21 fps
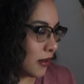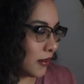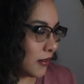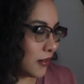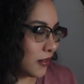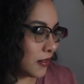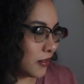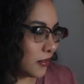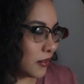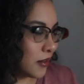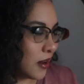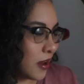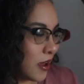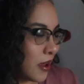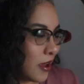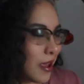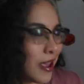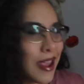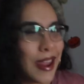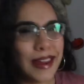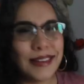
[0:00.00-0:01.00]
I,
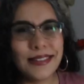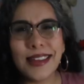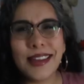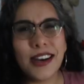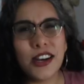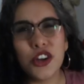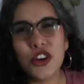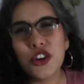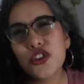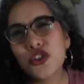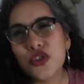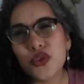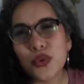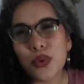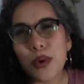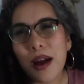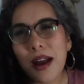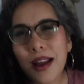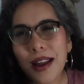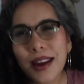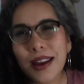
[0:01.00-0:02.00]
it's not a you
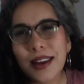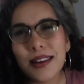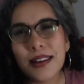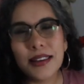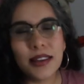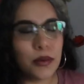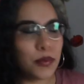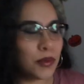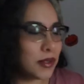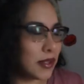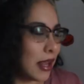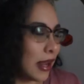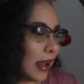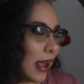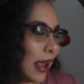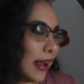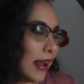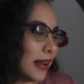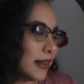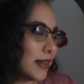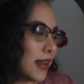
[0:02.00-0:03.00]
tried because it was like
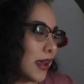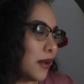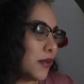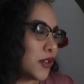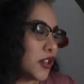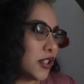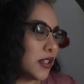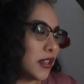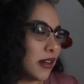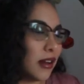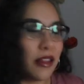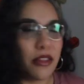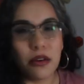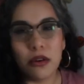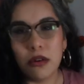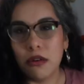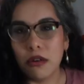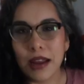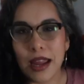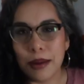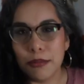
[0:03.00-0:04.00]
I guess it was just
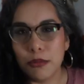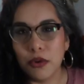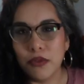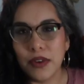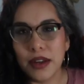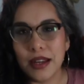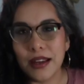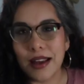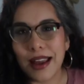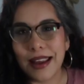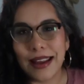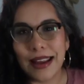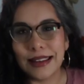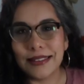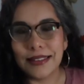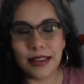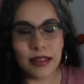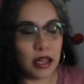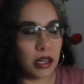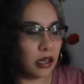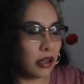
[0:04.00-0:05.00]
another okay movie I
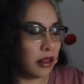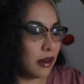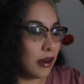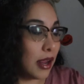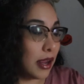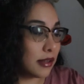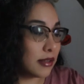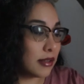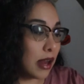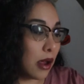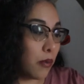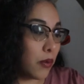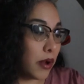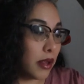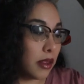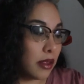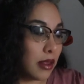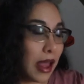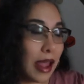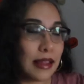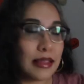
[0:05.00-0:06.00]
guess at the end of the day it's not
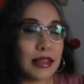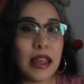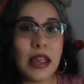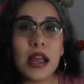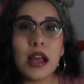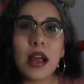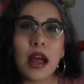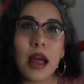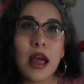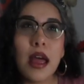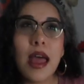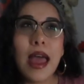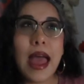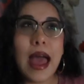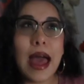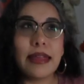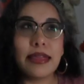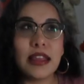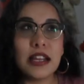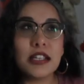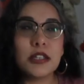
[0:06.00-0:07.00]
one I think
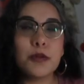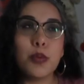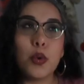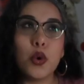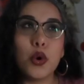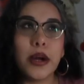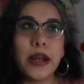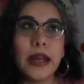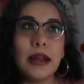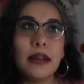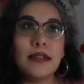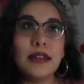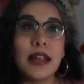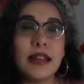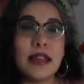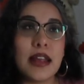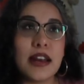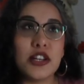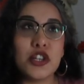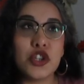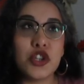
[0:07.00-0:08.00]
at this point
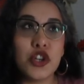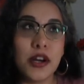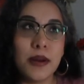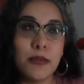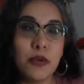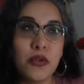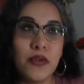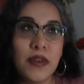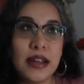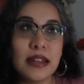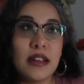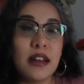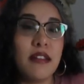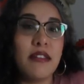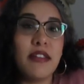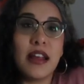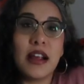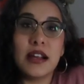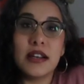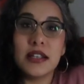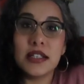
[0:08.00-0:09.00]
seeing that it's three movies and
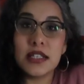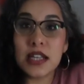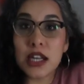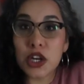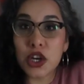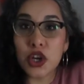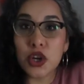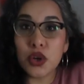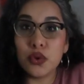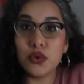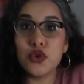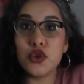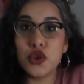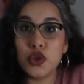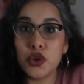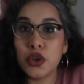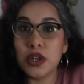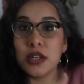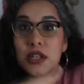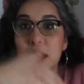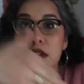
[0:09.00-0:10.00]
they continue
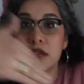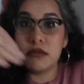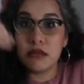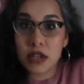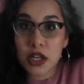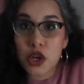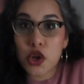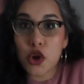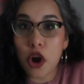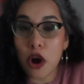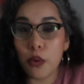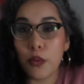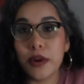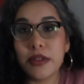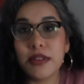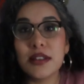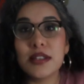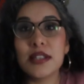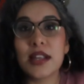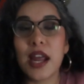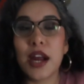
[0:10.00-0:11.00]
to continue on
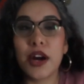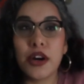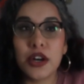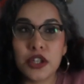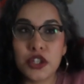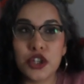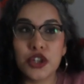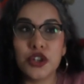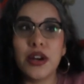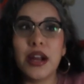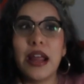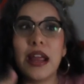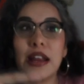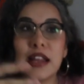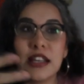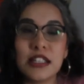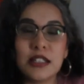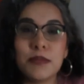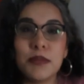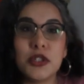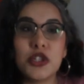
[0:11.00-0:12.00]
with this character and
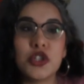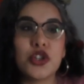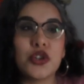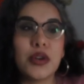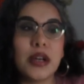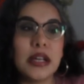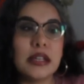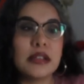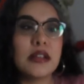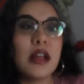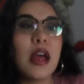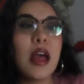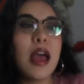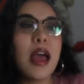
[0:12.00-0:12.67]
his mysteries